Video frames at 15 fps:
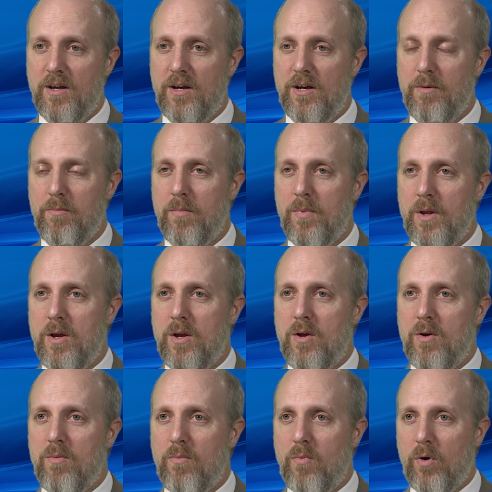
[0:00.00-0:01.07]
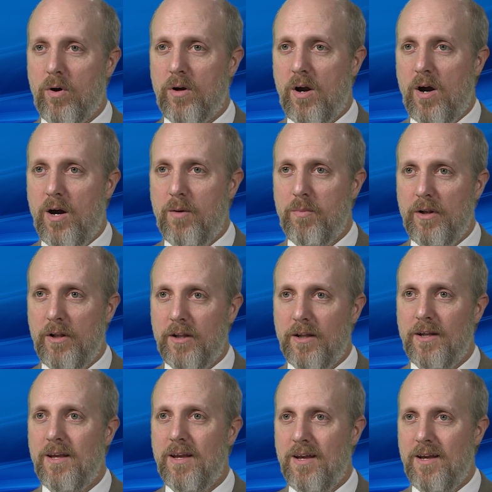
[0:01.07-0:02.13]
um, more
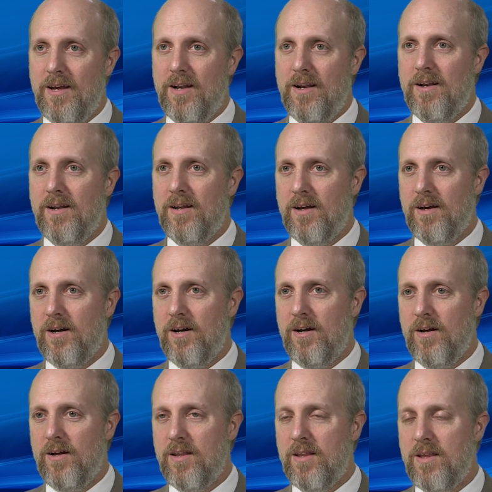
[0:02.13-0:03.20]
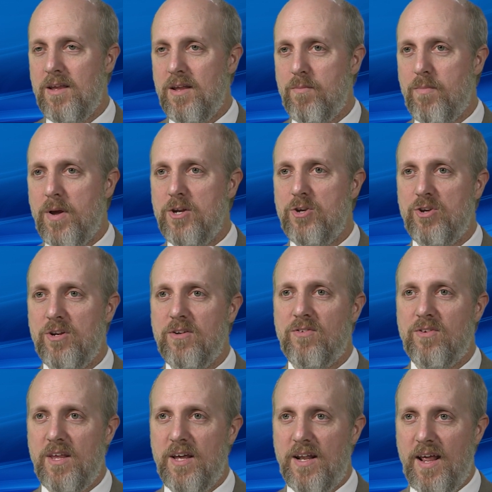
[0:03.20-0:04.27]
commonly in, uh, in
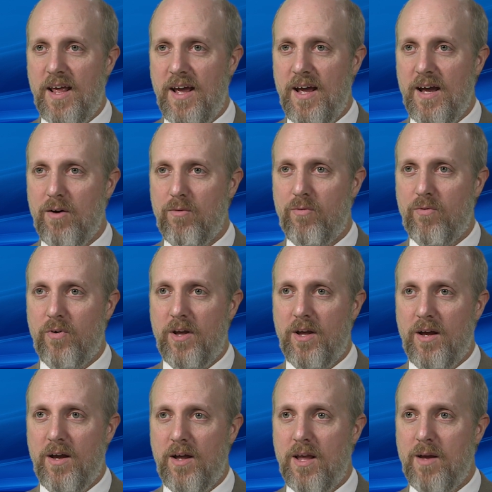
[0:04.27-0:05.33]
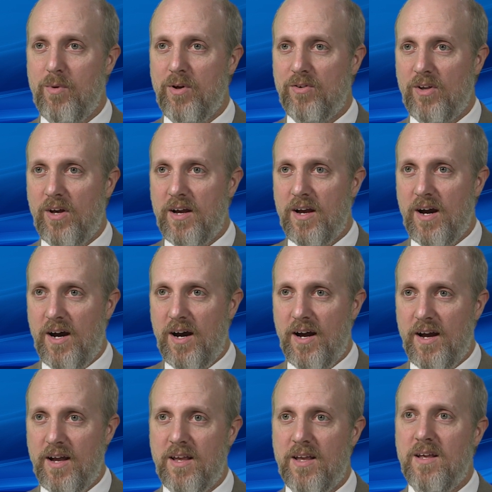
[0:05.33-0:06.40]
patients that have uh, MSI
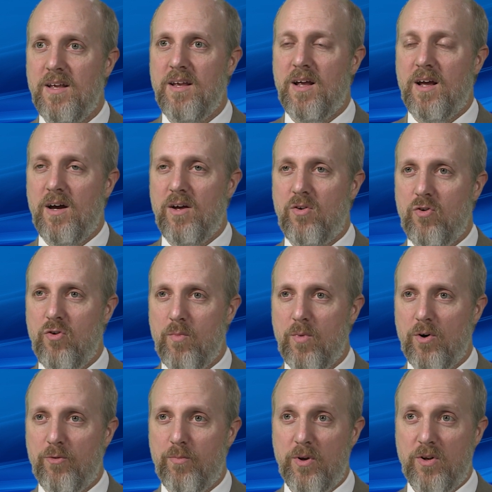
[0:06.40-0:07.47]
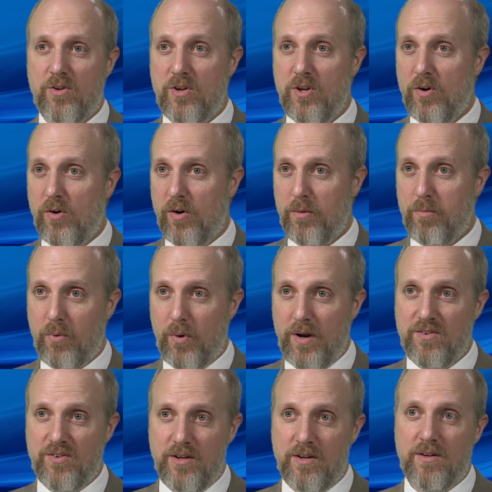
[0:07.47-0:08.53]
high uh, tumors, but still are
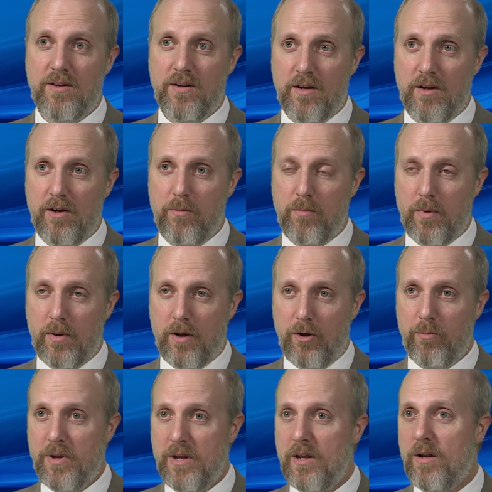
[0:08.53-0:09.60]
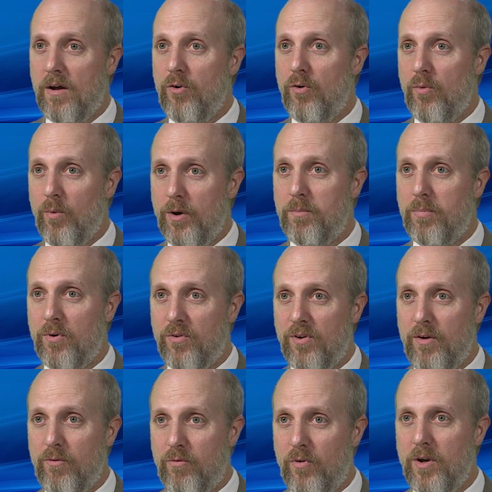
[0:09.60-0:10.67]
present, um, albeit under
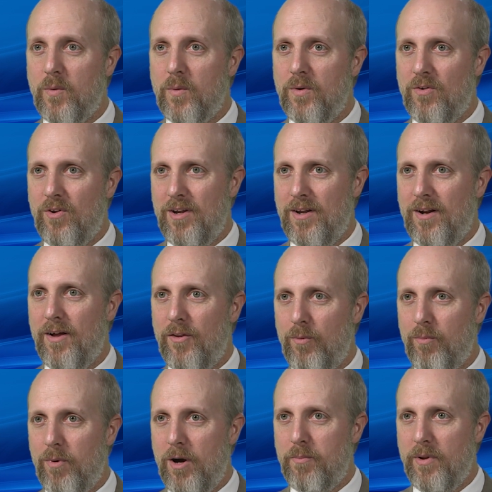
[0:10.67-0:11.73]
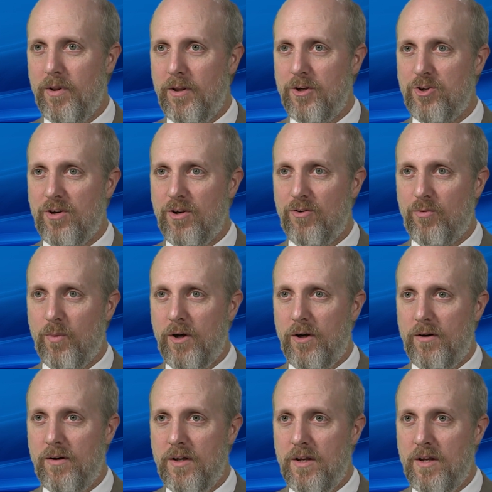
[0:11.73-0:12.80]
1% frequency in other population as
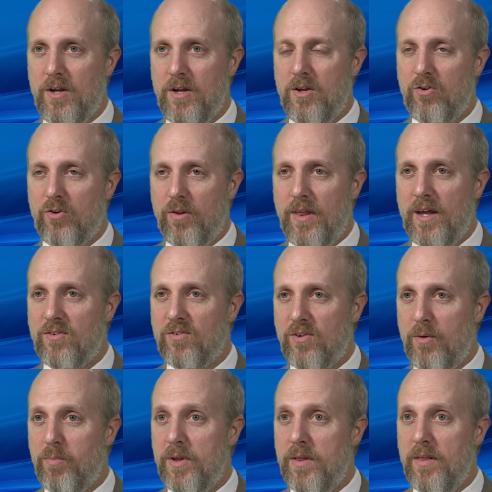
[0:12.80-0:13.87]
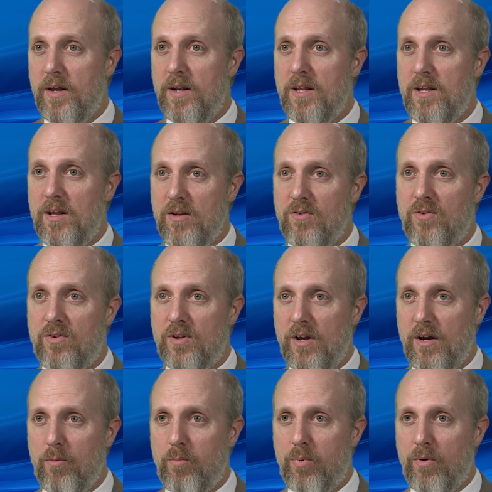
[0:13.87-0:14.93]
well. So that's something that is
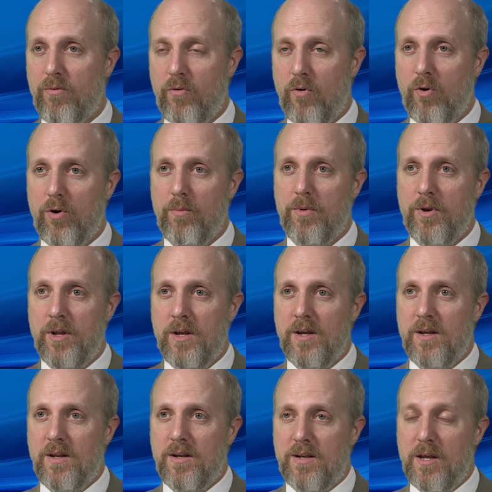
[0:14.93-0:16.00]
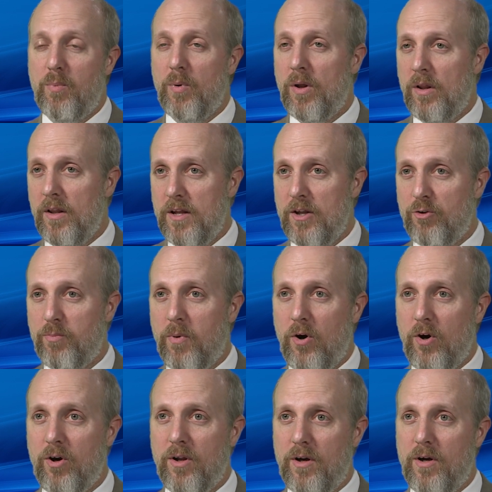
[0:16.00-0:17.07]
uh, performed typically as
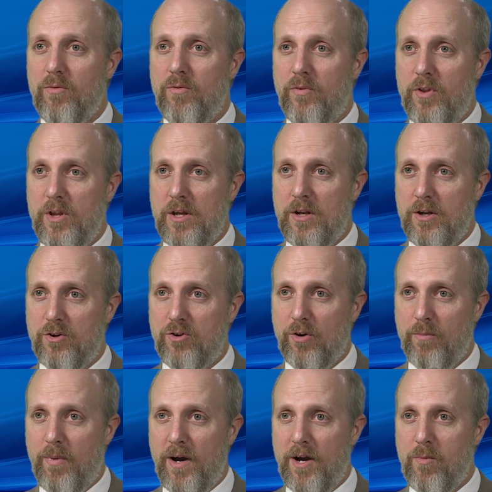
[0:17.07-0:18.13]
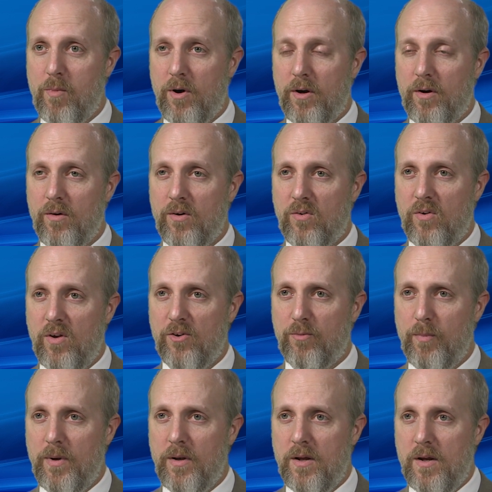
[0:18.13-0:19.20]
part of the initial biomarker
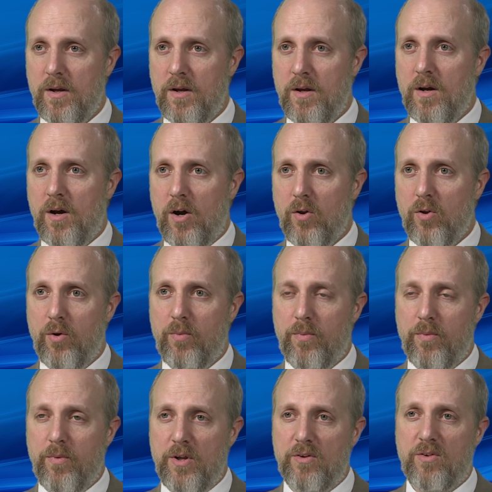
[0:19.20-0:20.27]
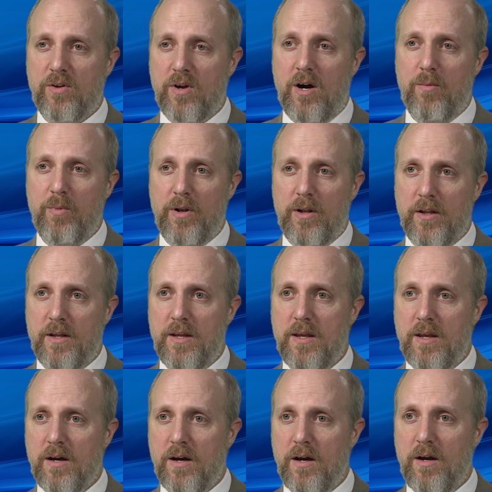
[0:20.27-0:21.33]
assessment. Although this
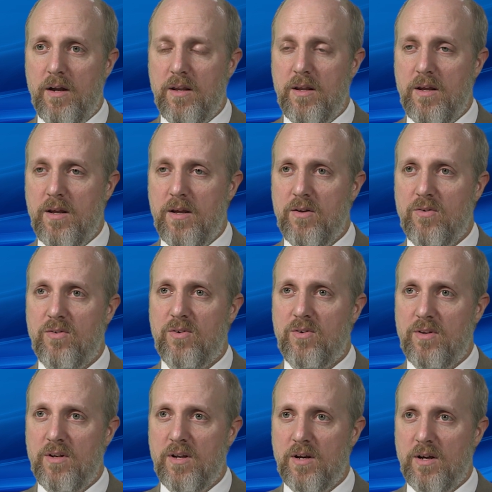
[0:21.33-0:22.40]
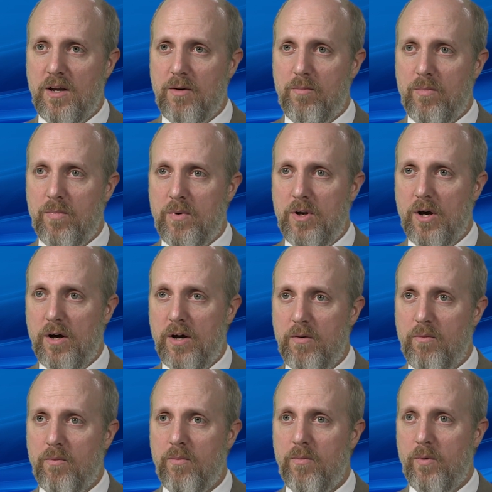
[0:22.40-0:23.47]
commonly uh, is um,
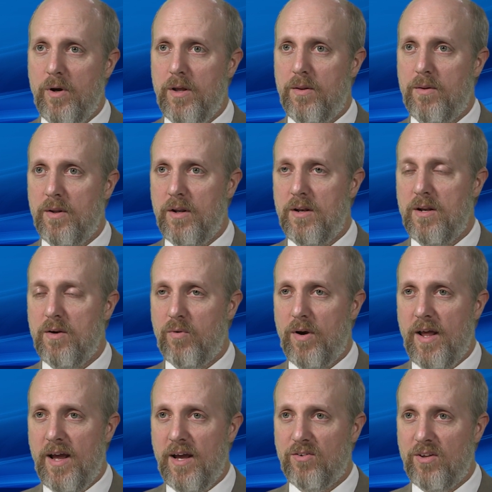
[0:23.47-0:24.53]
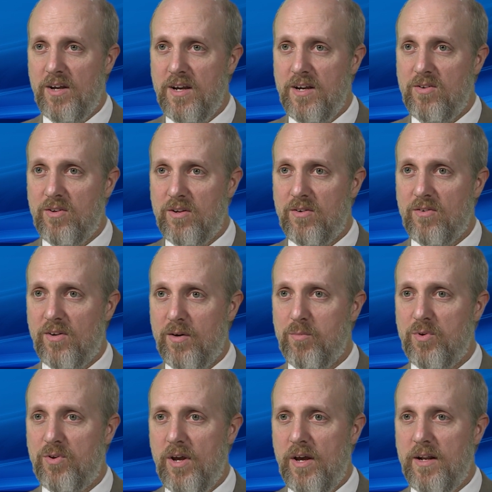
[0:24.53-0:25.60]
done with uh, different assays in
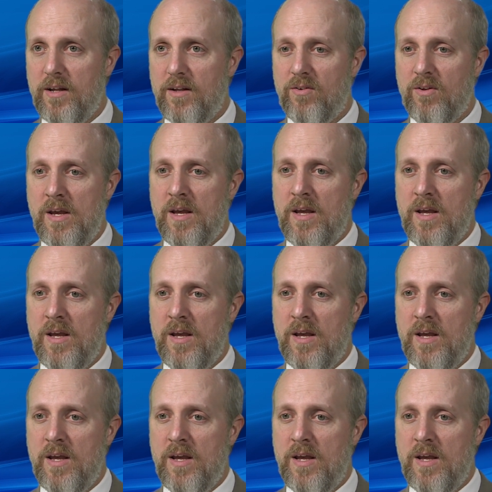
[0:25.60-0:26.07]
some settings.